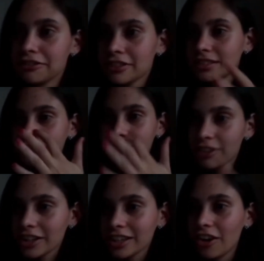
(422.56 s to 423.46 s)

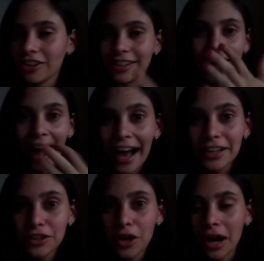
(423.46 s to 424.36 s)
Fucking God. I don't
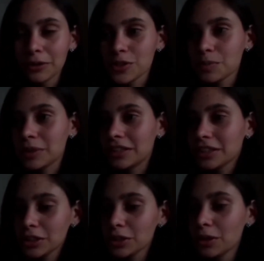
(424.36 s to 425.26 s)
know how to speak. You
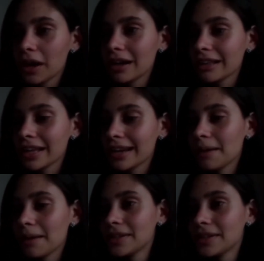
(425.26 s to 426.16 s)
know how that
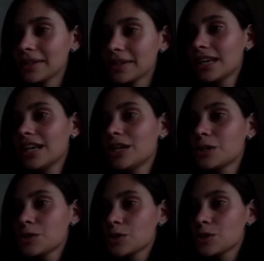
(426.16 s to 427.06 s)
happens.
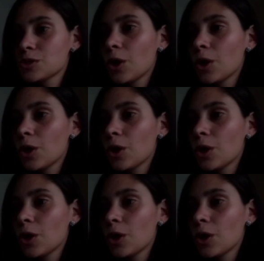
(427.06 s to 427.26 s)
So,